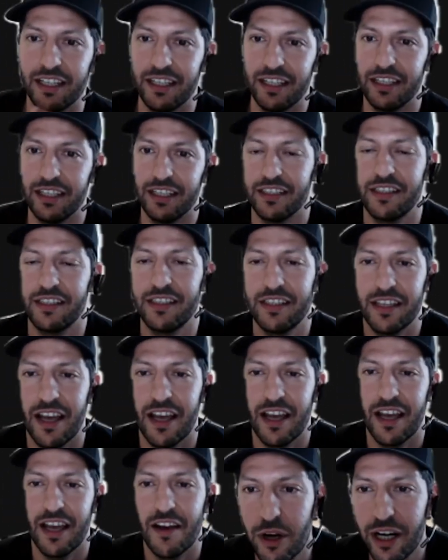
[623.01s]

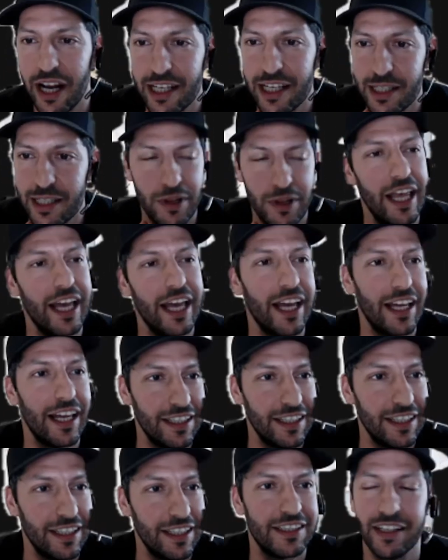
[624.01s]
is everyone has a
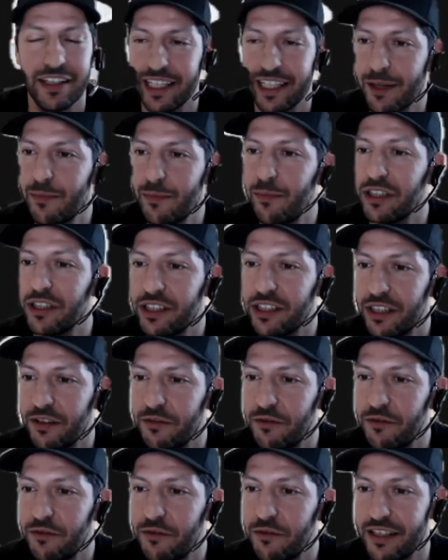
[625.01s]
plan until they get
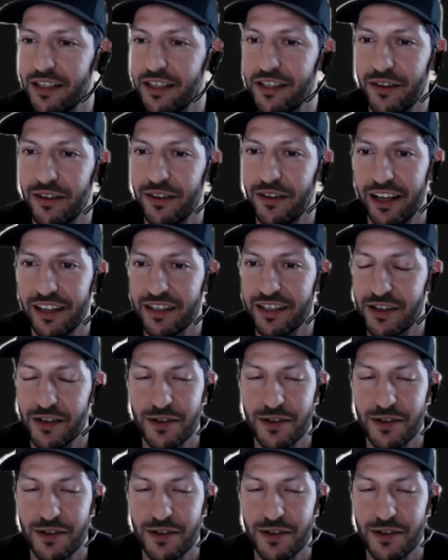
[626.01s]
punched in the face, right?